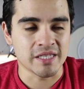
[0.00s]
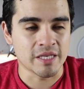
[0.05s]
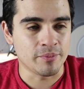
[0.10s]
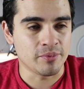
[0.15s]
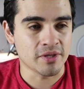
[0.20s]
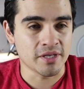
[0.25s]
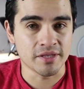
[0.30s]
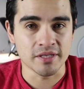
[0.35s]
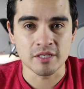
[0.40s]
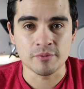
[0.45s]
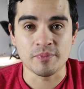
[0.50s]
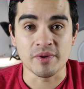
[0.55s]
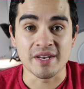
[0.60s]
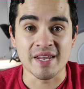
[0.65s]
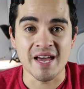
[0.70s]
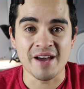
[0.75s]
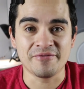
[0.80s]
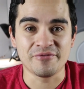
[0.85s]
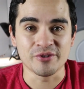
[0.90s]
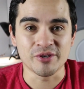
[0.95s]
sleep a lot. They spend
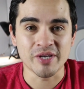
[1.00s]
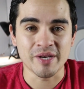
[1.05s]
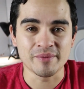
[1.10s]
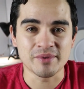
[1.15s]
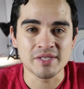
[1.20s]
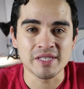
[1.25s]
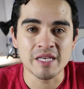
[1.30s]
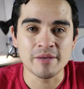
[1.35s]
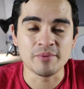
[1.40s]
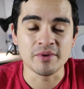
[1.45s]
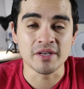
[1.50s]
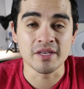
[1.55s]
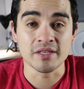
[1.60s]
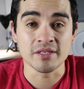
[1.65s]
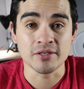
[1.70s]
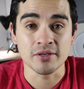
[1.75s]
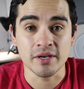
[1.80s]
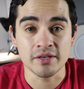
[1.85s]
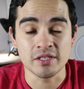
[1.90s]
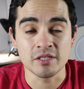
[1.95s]
half their time sleeping,
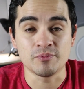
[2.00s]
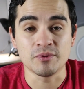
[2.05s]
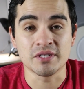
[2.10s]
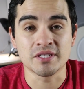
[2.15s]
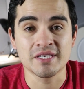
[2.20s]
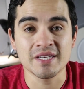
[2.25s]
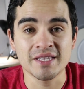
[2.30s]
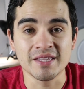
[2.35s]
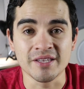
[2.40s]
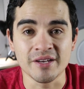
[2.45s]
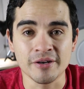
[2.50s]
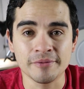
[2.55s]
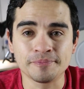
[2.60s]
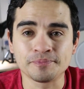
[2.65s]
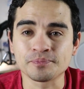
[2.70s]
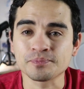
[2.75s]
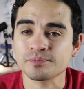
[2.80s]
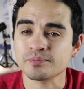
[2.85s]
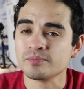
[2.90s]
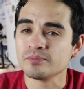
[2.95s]
and so I'd just be sitting there
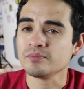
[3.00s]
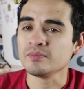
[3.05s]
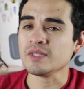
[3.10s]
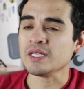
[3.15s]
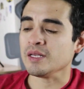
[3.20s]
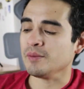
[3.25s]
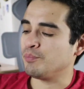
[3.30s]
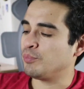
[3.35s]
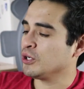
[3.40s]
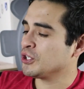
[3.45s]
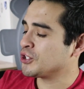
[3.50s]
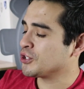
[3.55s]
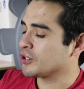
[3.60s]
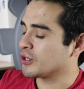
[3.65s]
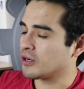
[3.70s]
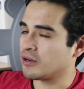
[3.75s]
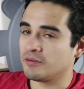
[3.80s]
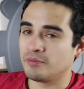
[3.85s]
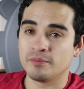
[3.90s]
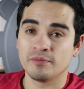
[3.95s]
pushing
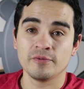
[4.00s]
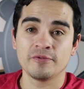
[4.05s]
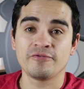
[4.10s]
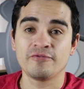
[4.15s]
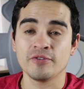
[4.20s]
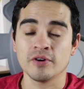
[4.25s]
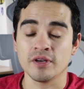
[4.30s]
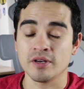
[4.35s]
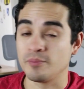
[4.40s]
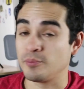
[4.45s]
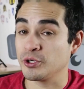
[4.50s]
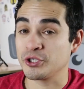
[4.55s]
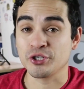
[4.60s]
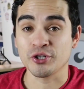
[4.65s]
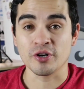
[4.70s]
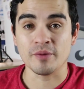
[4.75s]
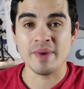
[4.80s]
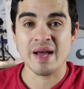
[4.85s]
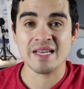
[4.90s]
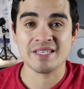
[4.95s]
her
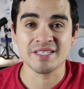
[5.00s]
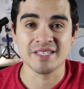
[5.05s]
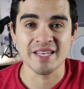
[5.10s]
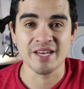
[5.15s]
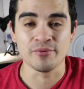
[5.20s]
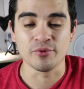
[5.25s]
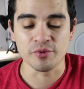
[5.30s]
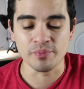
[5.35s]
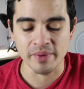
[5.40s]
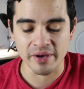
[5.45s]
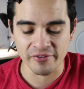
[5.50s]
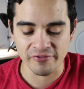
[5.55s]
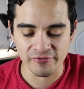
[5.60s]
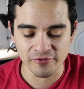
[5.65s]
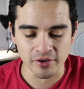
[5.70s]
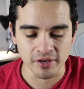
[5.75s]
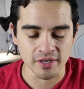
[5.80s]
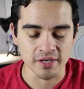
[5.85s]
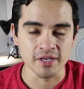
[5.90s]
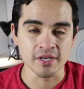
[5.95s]
bassinet with my
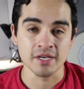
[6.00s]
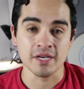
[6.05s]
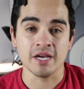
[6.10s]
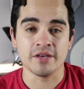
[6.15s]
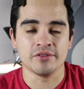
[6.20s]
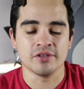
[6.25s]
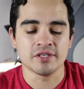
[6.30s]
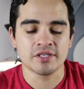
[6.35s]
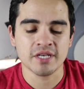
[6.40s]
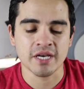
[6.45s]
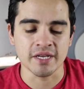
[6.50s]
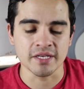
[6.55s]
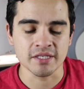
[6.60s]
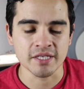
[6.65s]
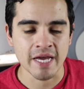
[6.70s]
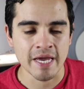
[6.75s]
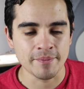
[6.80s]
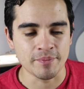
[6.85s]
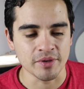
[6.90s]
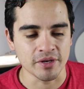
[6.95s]
foot, and just kind of
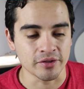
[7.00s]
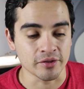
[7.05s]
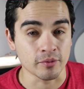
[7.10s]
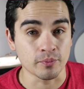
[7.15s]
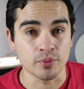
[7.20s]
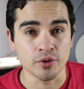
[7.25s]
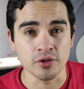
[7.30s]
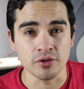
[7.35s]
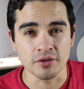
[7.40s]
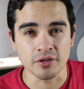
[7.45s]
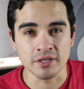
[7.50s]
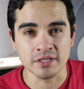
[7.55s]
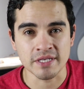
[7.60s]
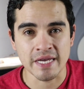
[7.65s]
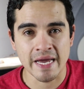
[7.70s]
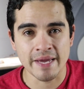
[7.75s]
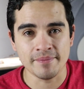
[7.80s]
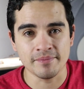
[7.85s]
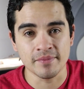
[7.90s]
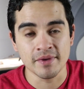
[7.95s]
typing on the computer, because
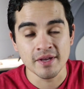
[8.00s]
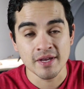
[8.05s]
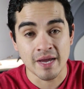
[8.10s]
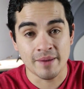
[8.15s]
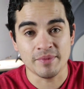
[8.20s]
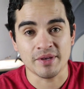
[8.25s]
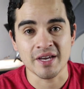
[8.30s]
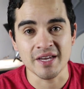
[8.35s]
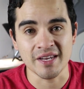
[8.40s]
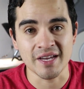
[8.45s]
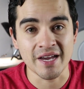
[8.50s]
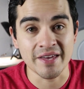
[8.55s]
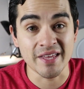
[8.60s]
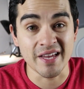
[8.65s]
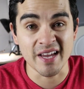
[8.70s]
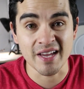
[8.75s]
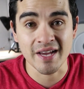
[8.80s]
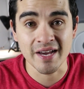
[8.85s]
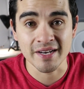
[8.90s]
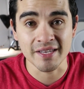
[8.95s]
I'm the kind of guy
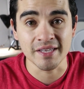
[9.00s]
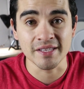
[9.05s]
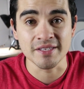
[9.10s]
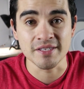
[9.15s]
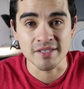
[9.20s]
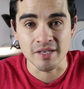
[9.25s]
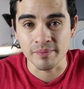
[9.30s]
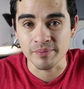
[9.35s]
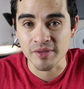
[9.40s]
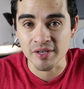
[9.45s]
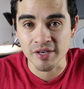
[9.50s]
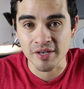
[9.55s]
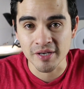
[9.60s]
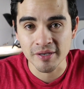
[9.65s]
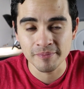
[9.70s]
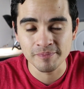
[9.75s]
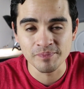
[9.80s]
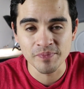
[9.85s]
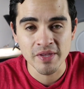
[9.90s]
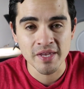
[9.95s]
that I gotta get something
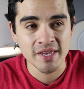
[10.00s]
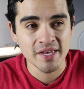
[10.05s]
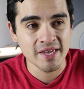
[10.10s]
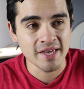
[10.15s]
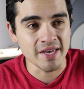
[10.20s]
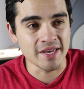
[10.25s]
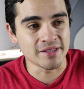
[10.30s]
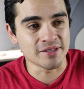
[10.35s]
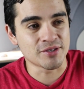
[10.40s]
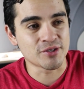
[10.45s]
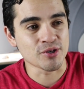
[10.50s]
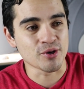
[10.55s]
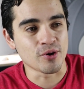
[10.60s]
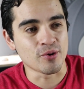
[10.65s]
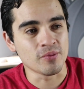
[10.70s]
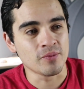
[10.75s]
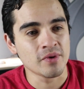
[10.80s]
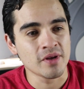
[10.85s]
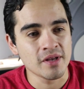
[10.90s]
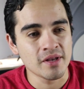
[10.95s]
done. And
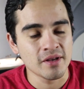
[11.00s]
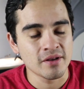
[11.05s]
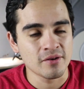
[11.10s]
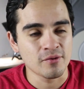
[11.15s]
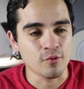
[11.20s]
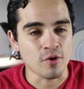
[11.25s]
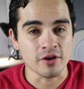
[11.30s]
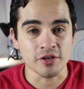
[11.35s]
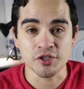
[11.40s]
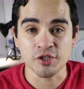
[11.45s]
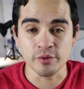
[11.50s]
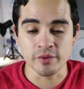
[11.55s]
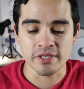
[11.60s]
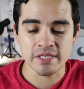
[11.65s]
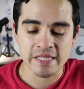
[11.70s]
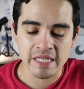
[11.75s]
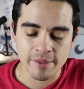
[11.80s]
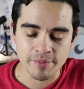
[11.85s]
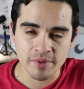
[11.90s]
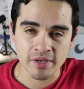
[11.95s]
so while she was
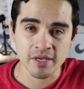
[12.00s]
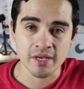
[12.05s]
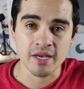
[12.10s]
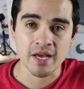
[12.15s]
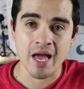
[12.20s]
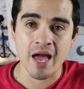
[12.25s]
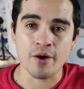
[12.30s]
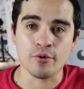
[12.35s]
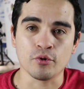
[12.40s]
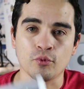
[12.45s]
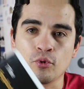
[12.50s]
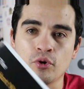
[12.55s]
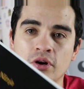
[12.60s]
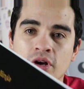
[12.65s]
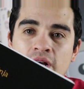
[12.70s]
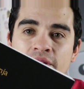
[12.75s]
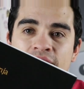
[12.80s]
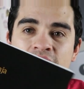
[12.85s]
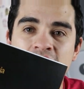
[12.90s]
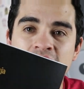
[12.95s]
sleeping, I would
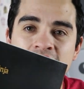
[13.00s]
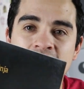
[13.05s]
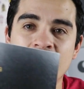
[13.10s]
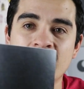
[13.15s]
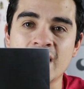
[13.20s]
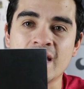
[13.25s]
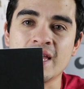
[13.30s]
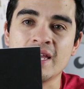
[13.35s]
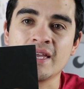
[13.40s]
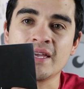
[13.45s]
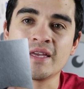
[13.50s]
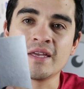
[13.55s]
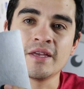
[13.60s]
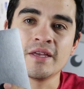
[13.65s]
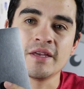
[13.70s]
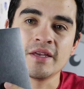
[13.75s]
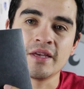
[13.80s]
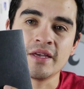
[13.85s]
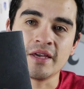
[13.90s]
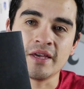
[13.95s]
work on this guy,
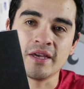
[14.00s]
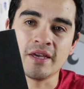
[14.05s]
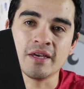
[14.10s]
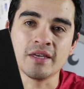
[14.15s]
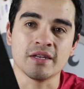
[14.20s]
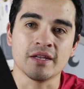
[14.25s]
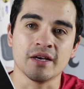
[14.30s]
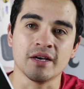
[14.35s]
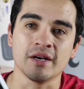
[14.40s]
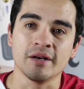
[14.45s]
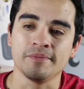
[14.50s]
and